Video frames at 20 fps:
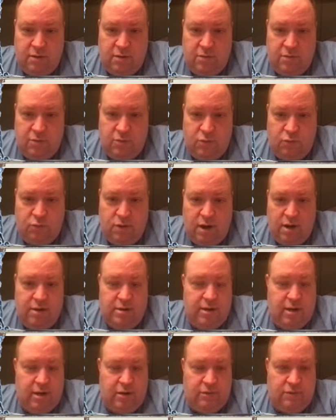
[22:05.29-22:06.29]
The red
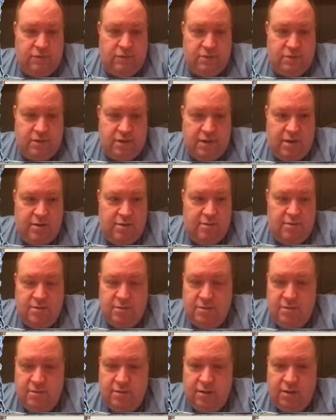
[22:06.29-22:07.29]
attacks for 10,
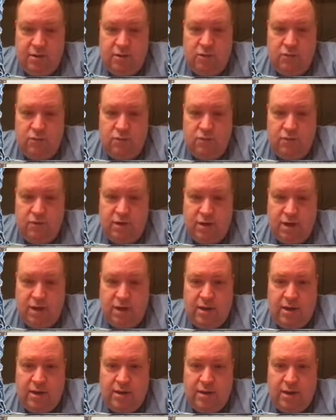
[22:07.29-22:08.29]
yellow for
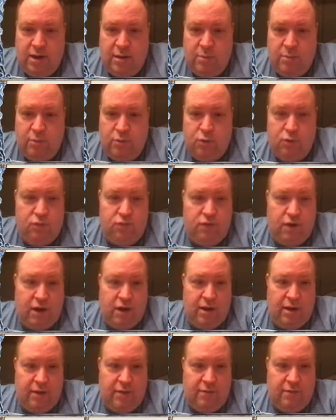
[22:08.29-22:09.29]
9, blue for
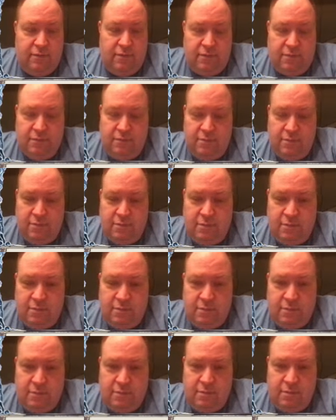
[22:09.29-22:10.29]
8.
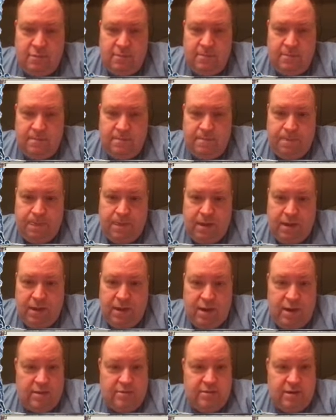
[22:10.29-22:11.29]
It
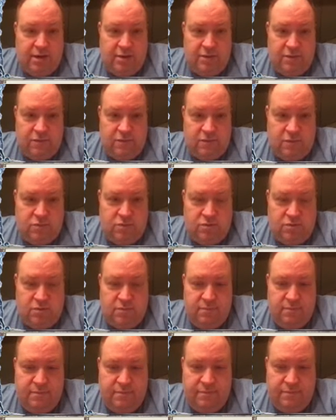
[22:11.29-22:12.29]
has Ice Fusion.
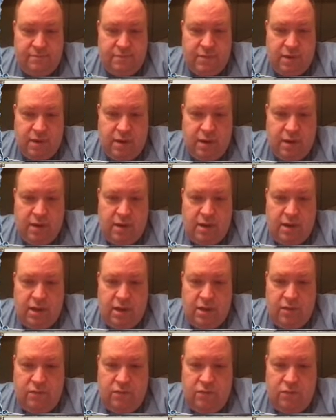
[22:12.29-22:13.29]

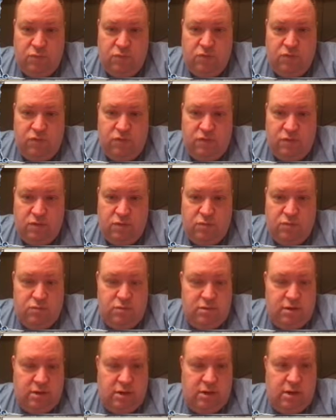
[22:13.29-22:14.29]
If it was
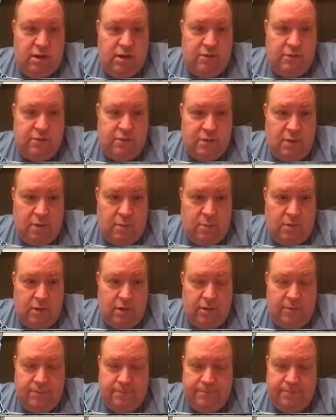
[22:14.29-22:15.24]
fused, it gains Dominate.